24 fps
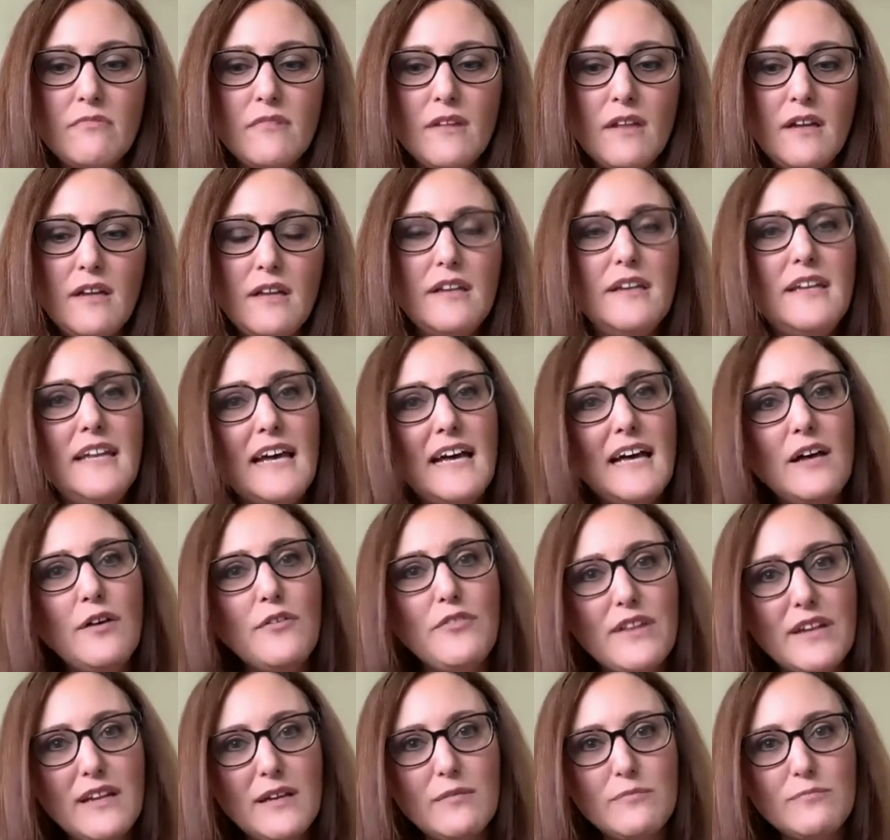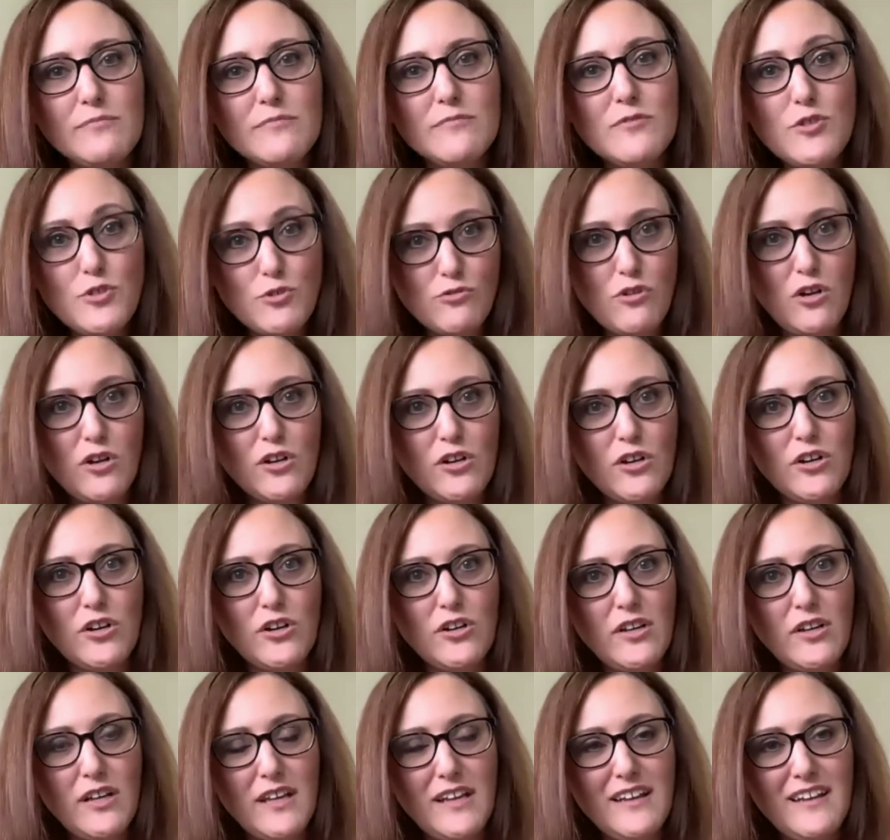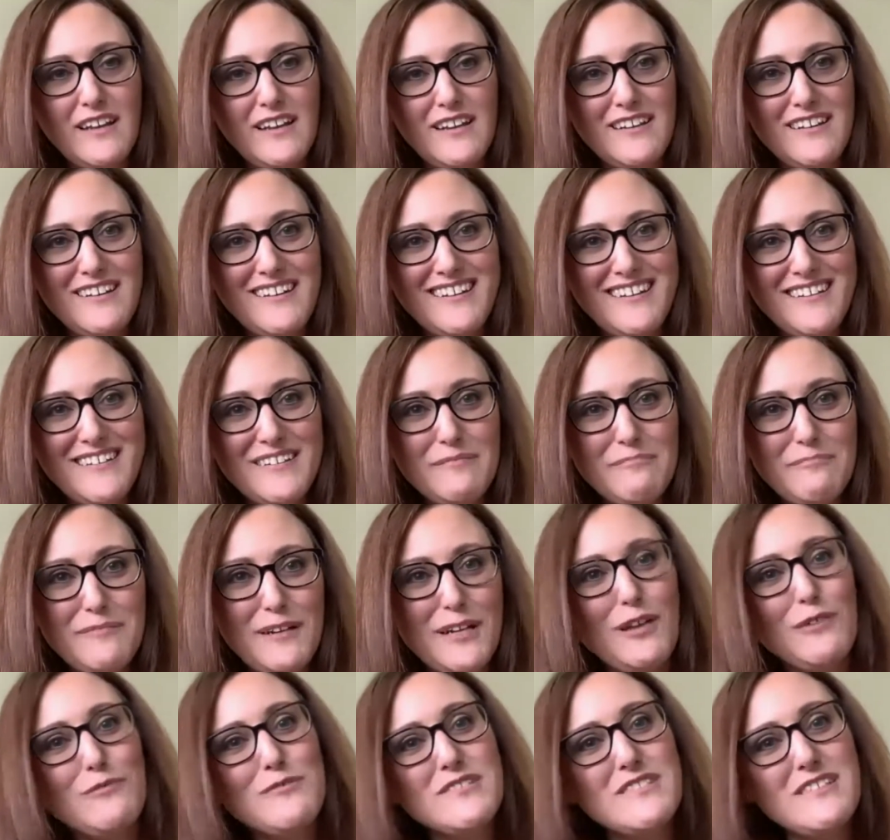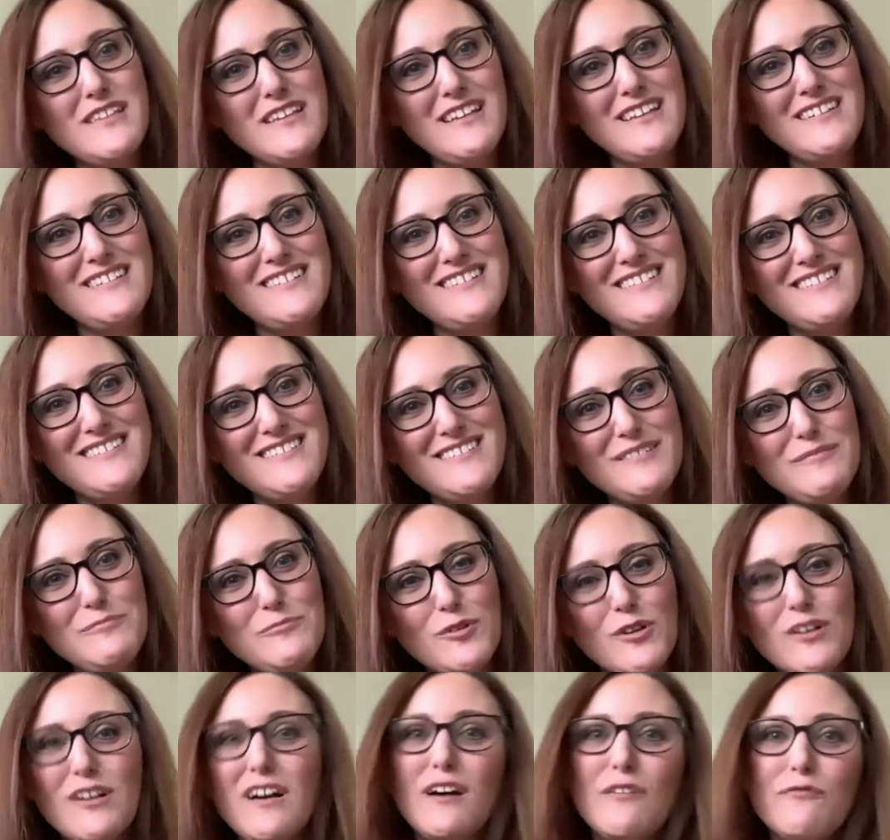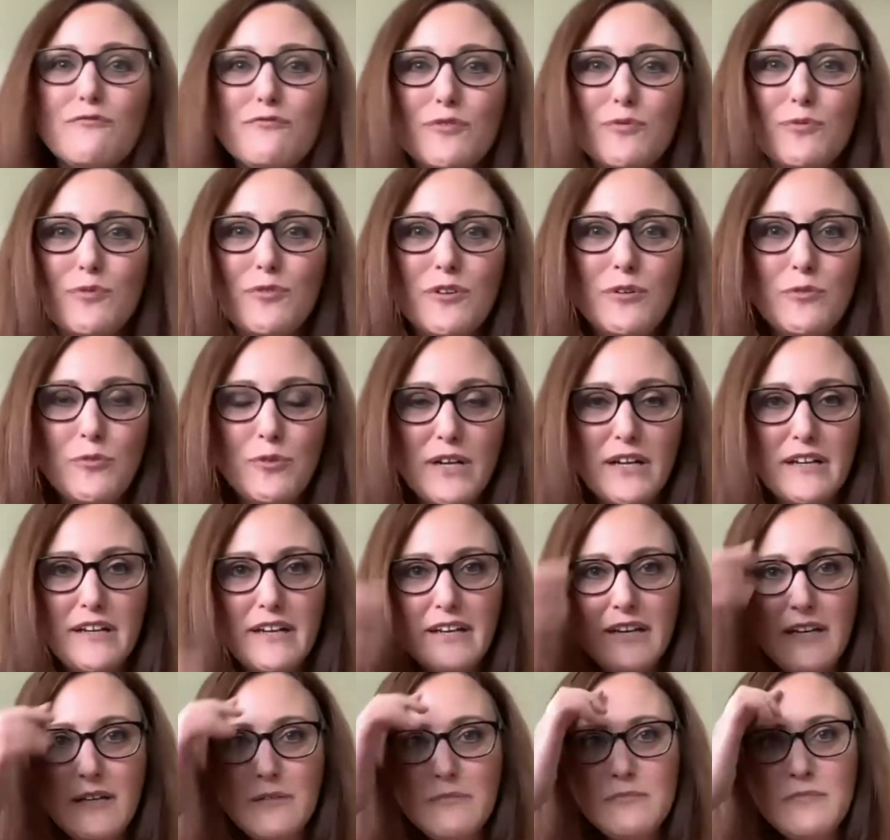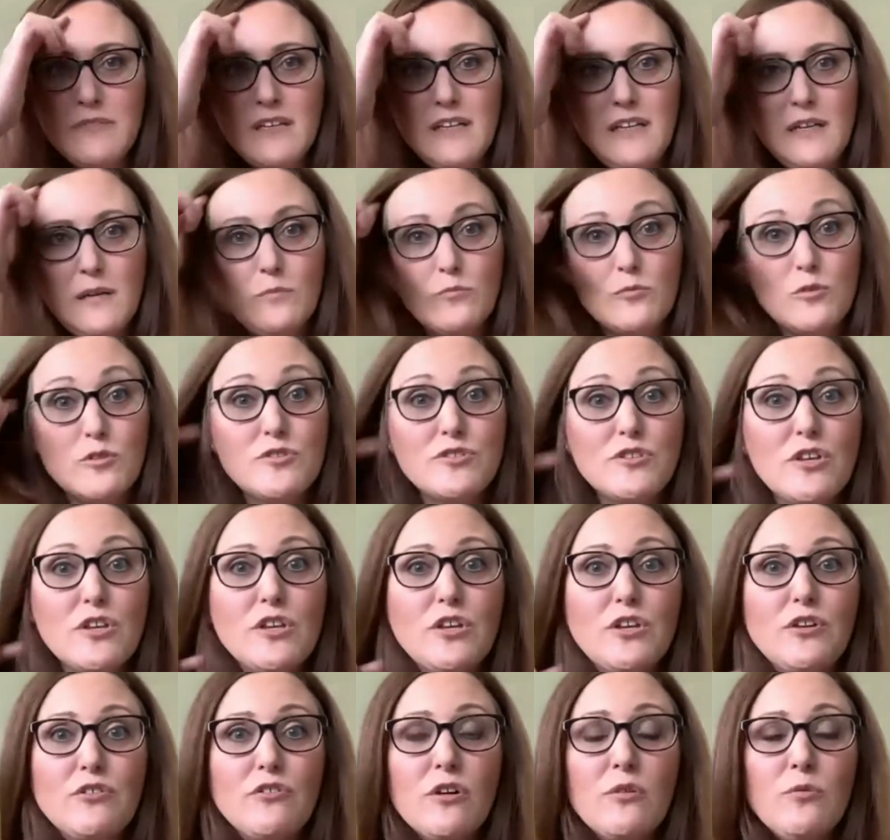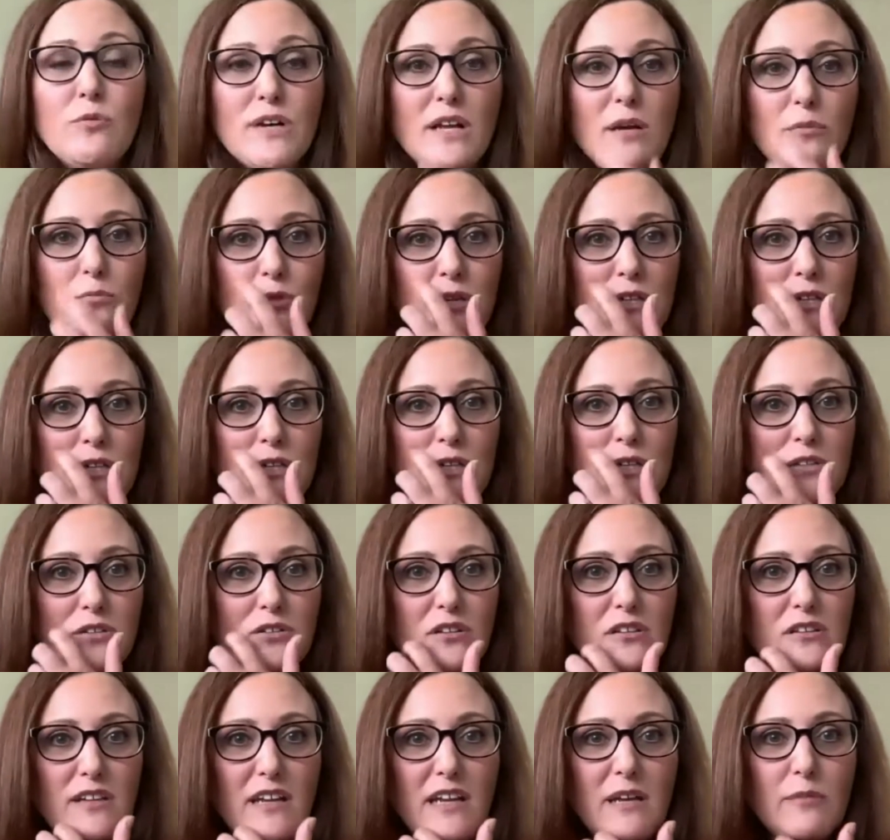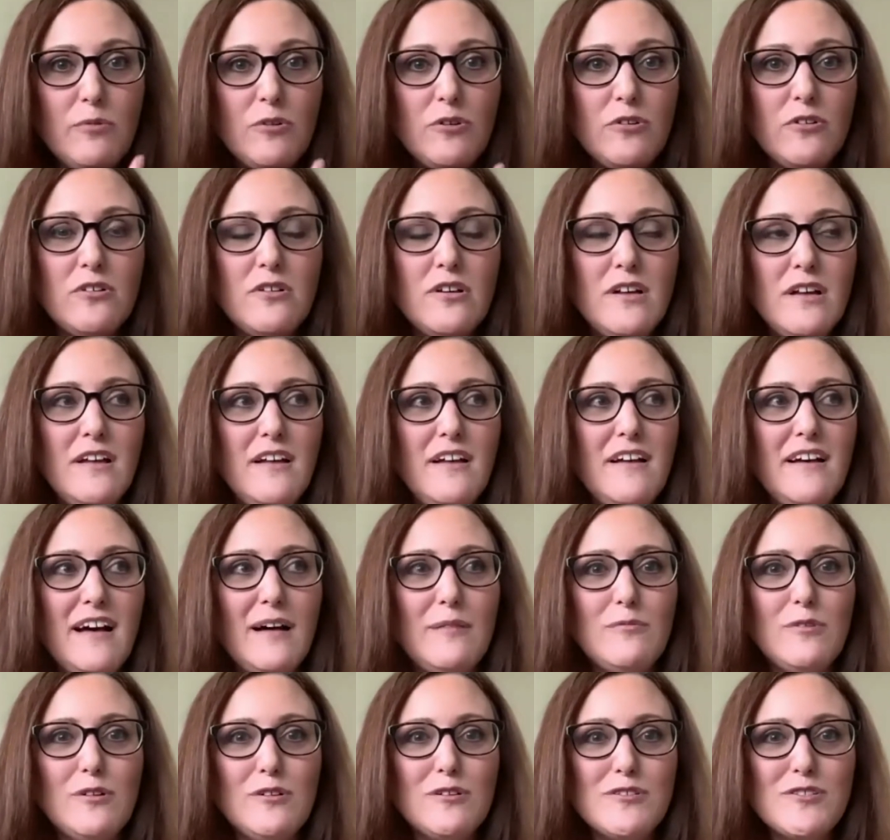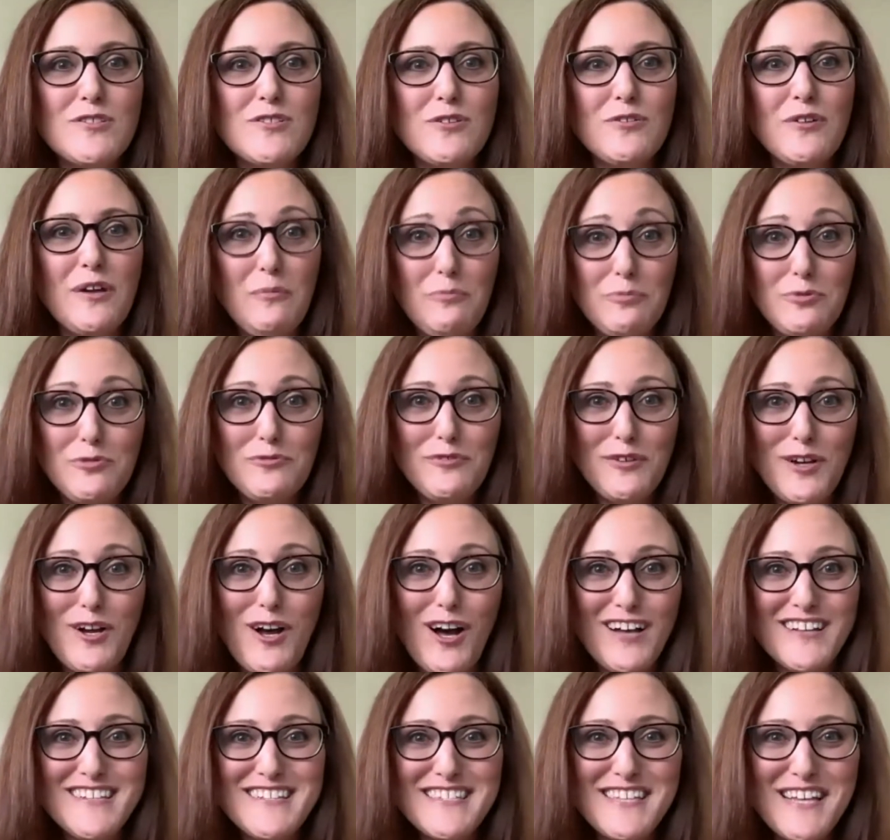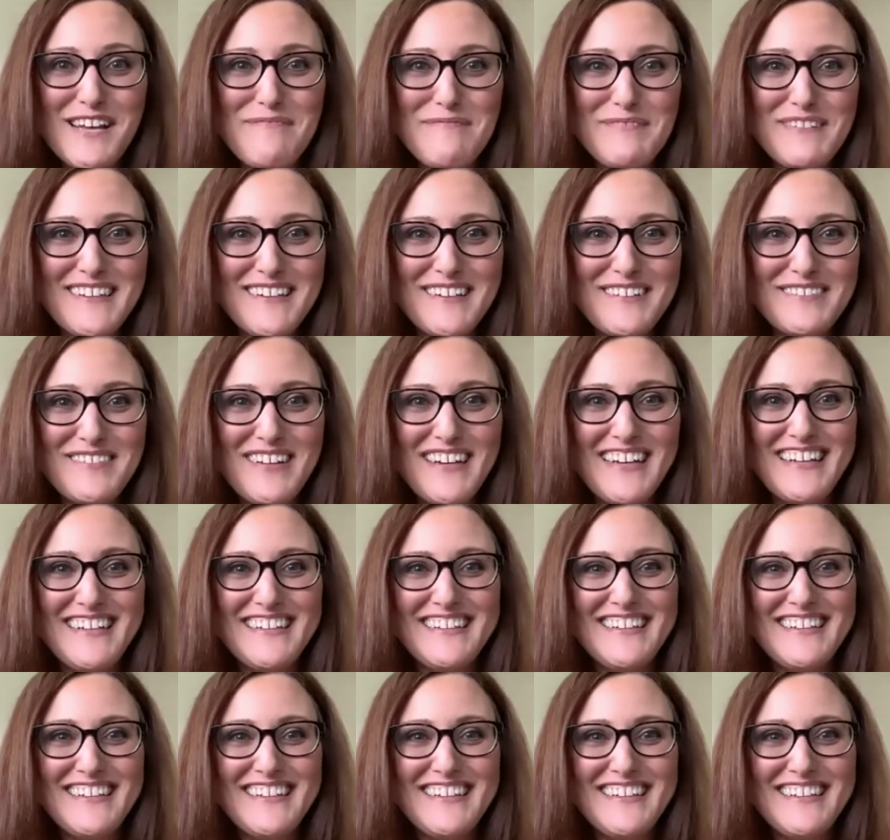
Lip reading: now that I'm stronger in my own skin, more comfortable in what I am, more secure in what I bring to the table, I'm also a proven concept, right?